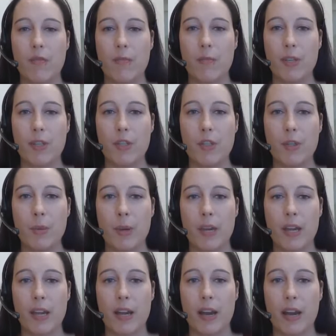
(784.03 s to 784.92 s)
have been
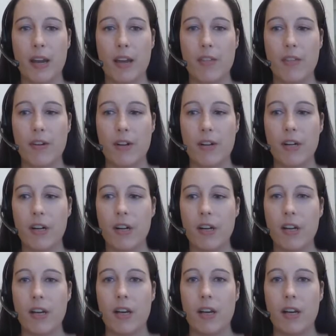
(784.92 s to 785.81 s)
doing either
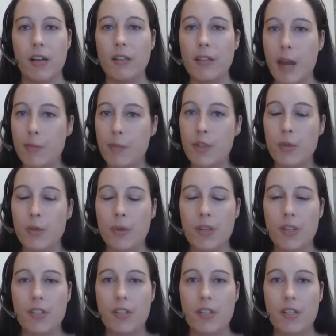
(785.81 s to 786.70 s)

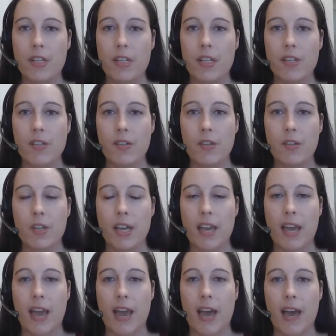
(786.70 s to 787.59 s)
laboratory studies
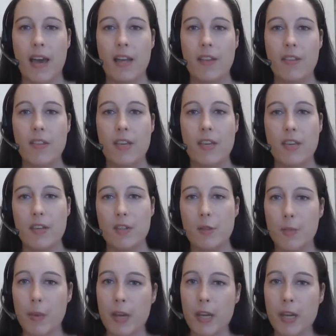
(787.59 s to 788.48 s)
looking at the
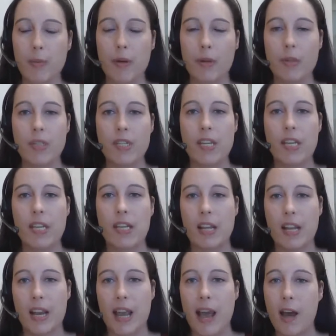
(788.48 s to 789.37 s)
spike protein
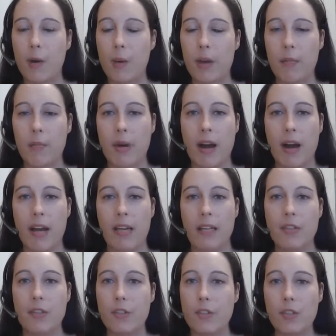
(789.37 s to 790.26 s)
and how it
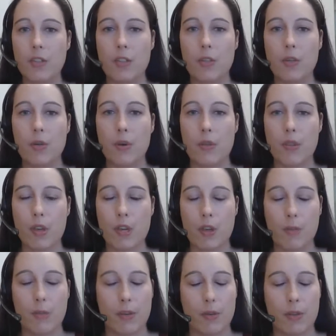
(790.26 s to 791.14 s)
binds to the
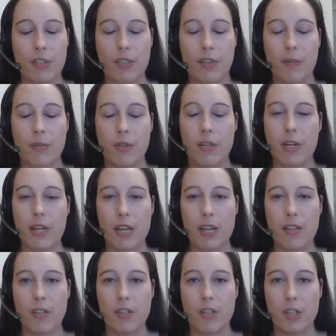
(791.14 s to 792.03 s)
human receptor
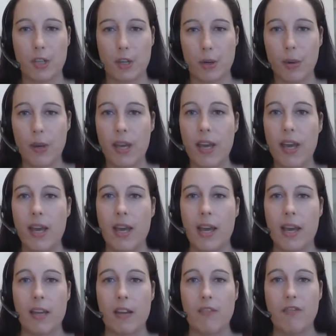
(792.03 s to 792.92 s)
ACE2
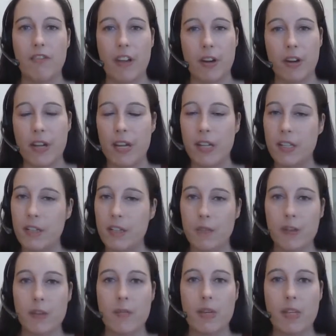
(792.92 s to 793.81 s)
and varying
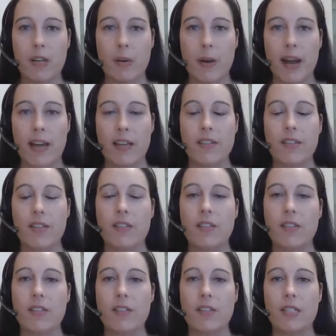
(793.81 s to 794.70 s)
different amino
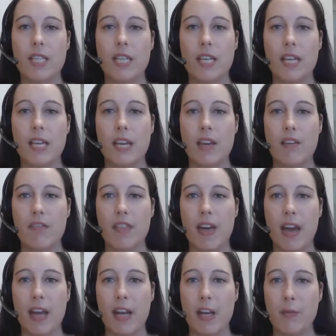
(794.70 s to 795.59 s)
acids to see if
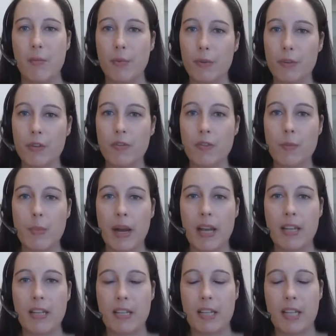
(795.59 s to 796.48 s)
that improves
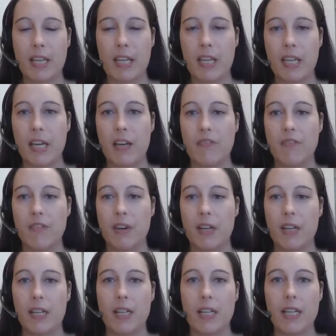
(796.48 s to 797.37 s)
binding, if
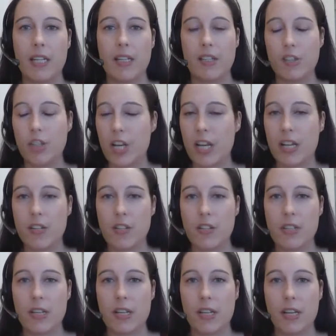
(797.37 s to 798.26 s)
it
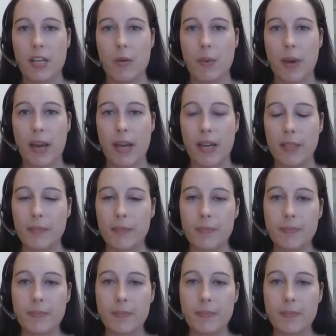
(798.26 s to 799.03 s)
changes in any way.